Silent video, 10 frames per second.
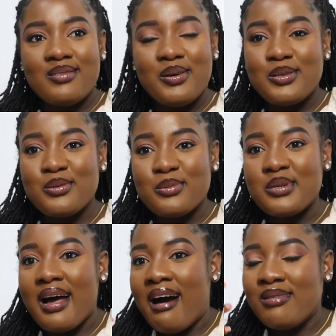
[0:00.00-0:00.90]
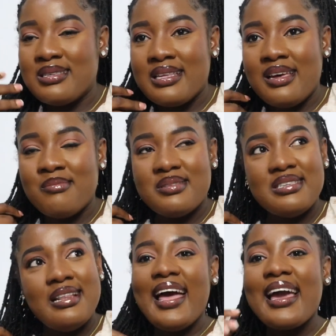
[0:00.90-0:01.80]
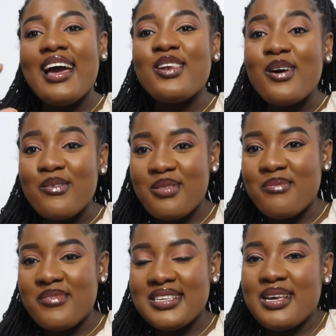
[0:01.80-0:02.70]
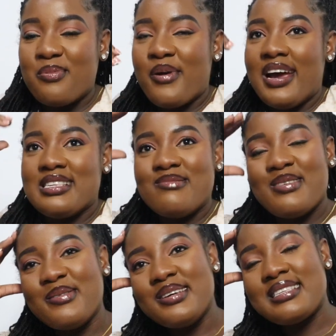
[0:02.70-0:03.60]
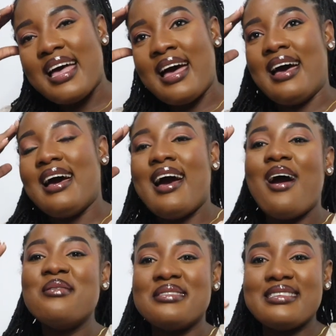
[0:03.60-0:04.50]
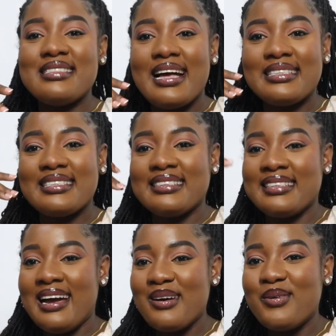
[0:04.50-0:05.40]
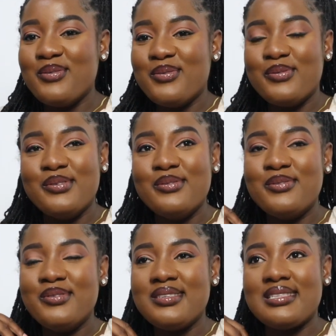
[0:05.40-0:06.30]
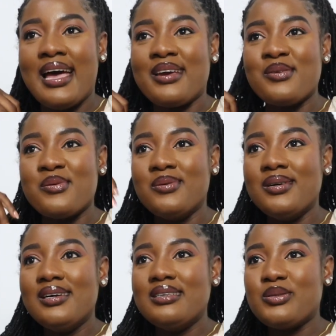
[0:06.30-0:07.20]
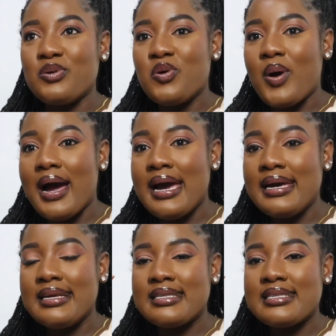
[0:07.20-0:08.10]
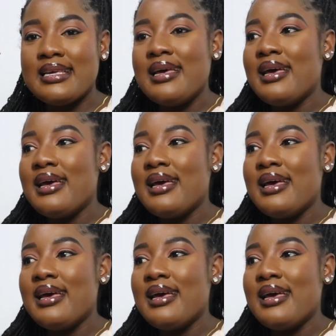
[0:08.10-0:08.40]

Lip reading: got to know that I was the MC, like, a lot of them were surprised, because how is it that NAAKU, who is, like, you know, so quiet,